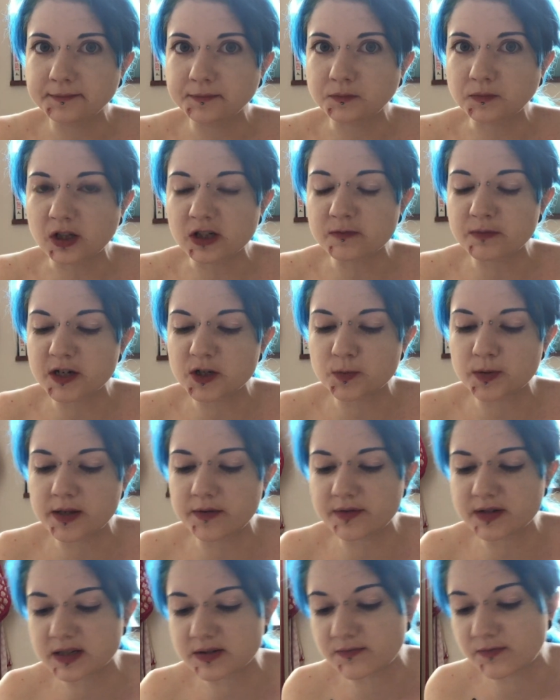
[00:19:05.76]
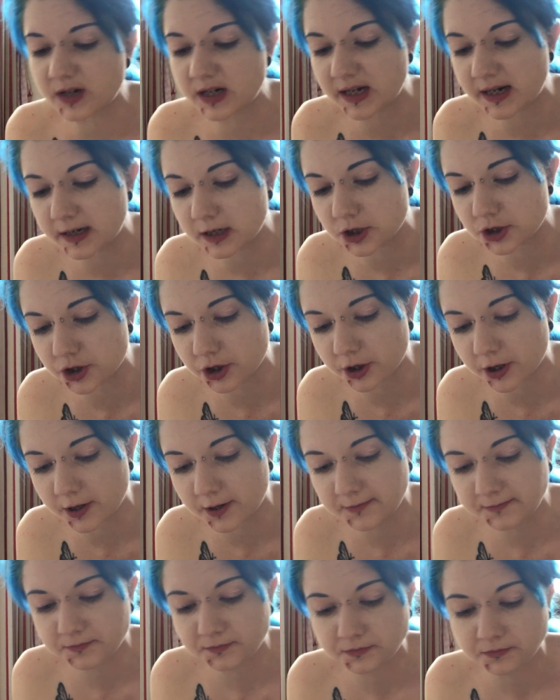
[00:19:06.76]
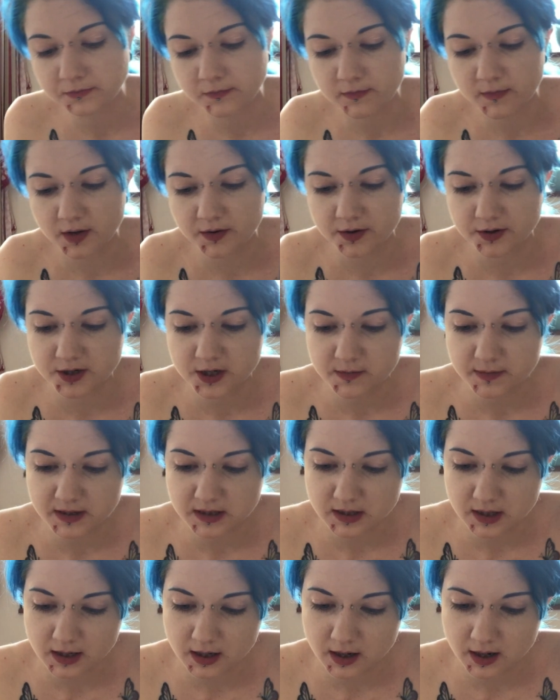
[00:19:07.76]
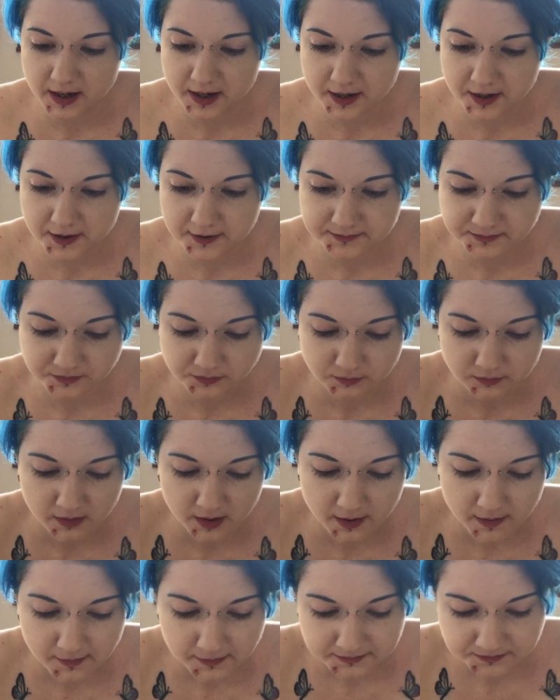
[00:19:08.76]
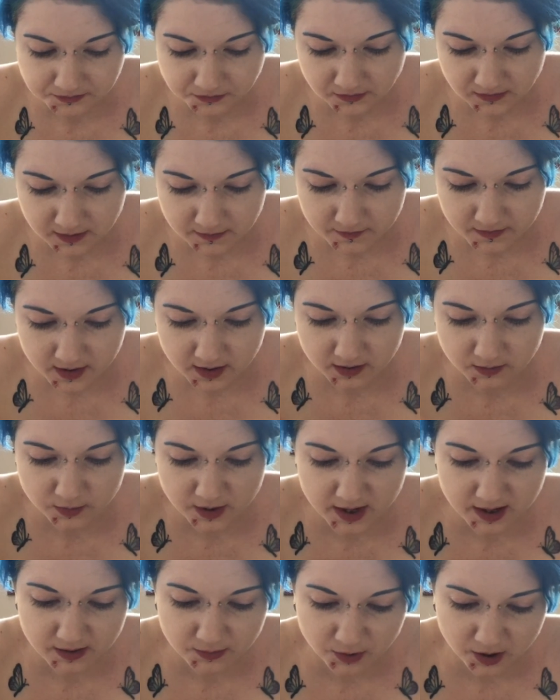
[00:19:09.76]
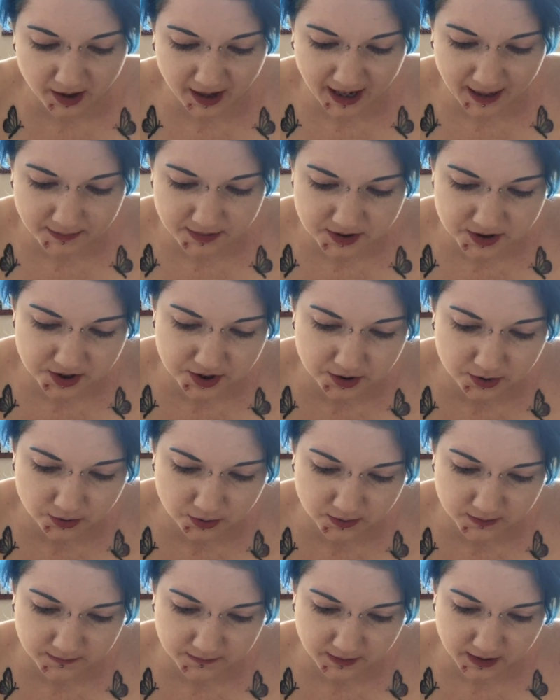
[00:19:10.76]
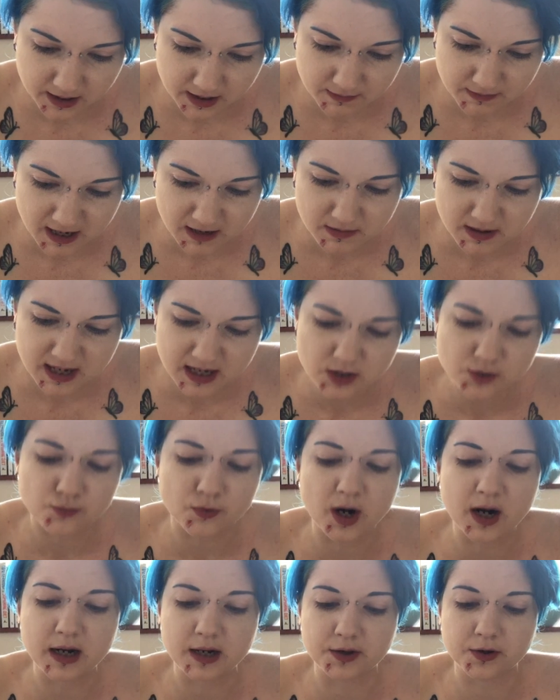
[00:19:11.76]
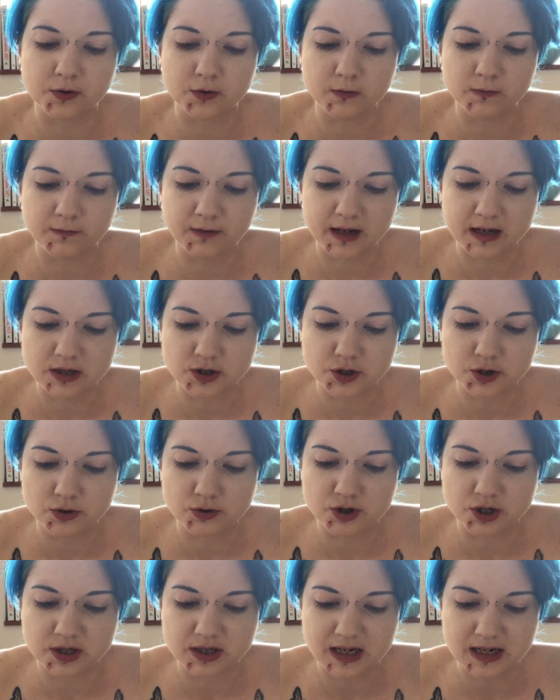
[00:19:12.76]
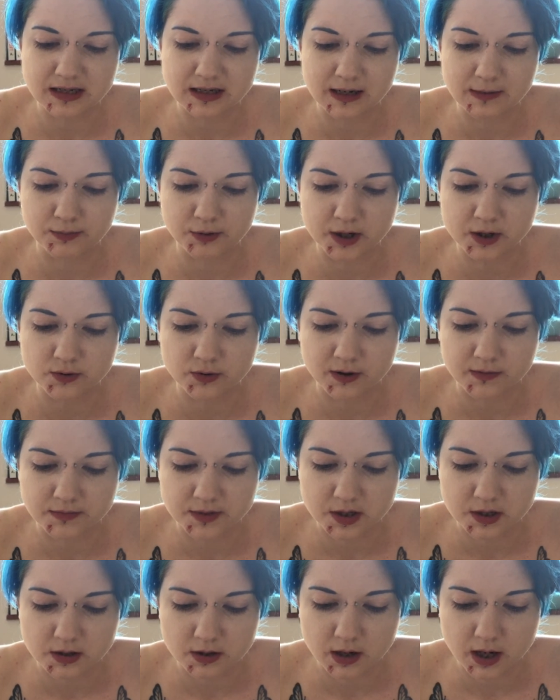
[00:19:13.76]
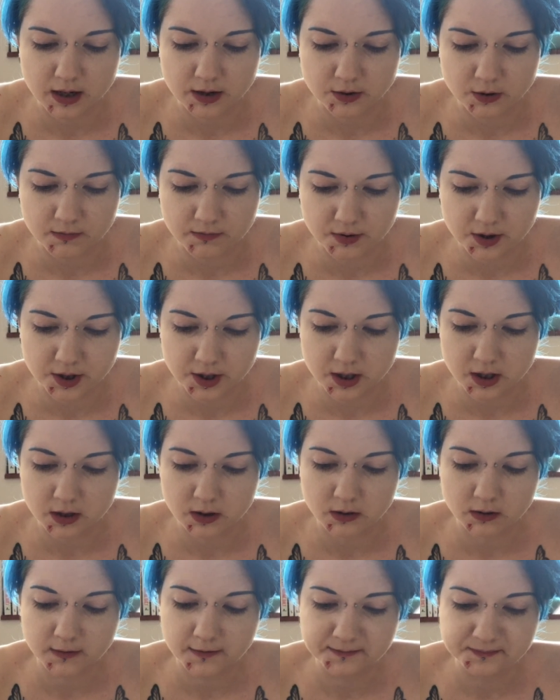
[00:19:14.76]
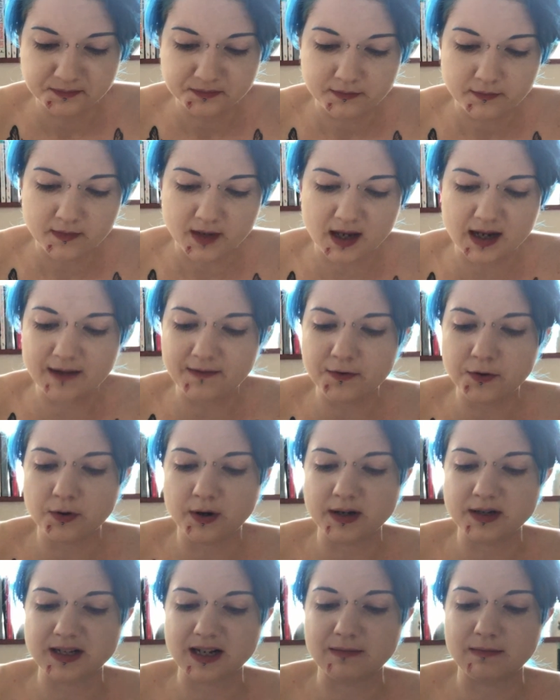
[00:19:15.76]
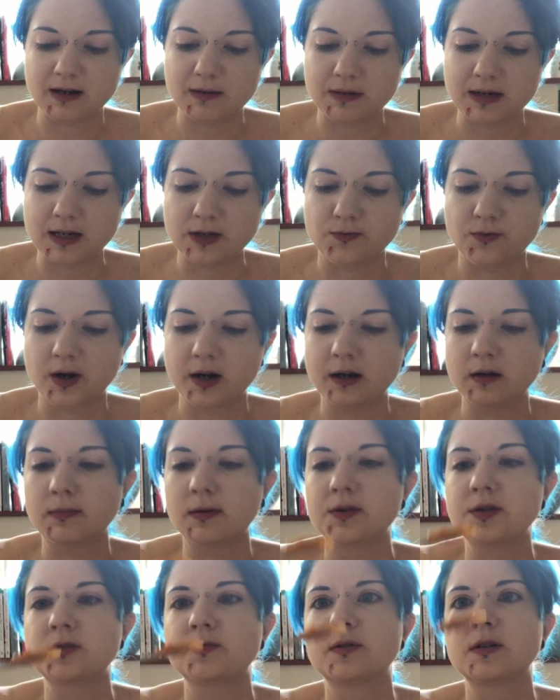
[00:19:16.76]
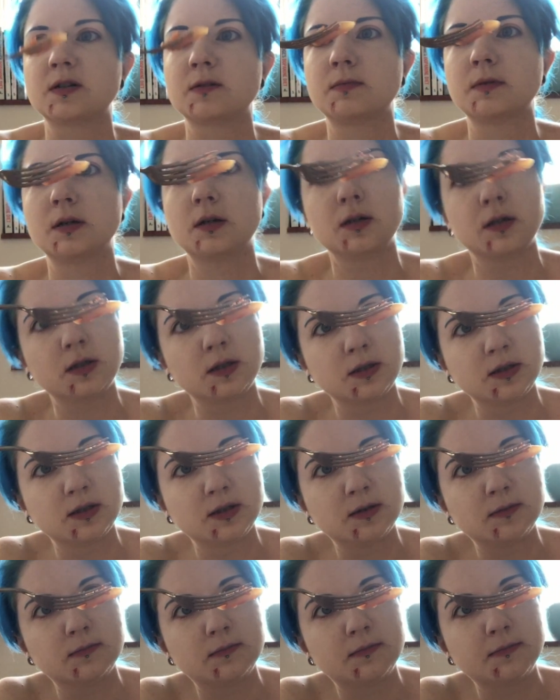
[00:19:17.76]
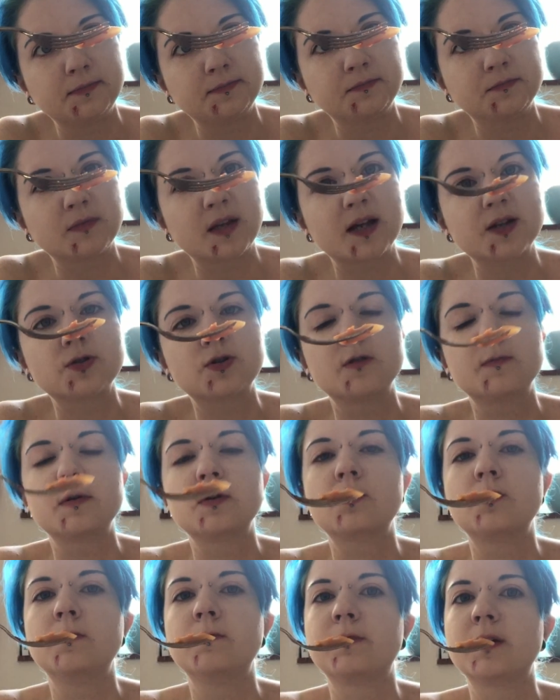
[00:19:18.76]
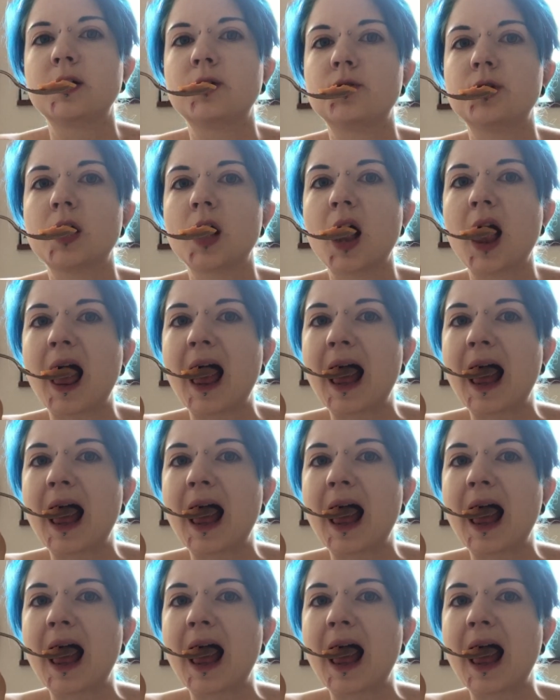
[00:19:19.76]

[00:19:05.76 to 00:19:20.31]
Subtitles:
There's bits where there isn't really any sugar, and those are the bits I like. What happened to the cornflake? Maybe he's right and the cornflakes do just taste like breadcrumbs and like not bother you. I never thought I'd say maybe he'd right about this recipe. That's got a bit of cornflake on it.